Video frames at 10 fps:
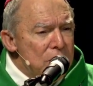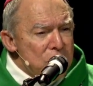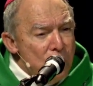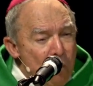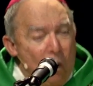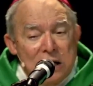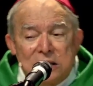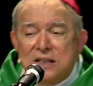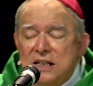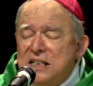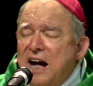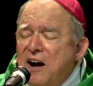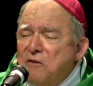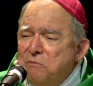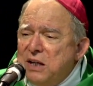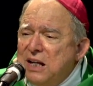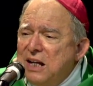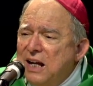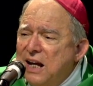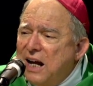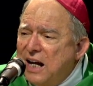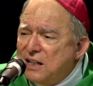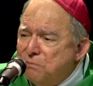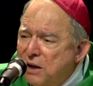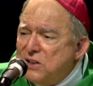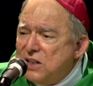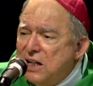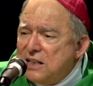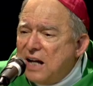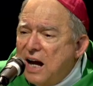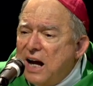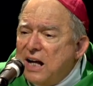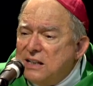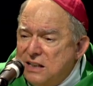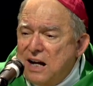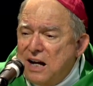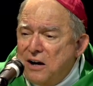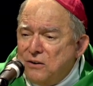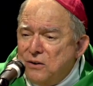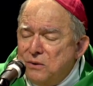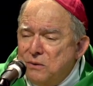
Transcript: Do you want to desire me as much as I desire you?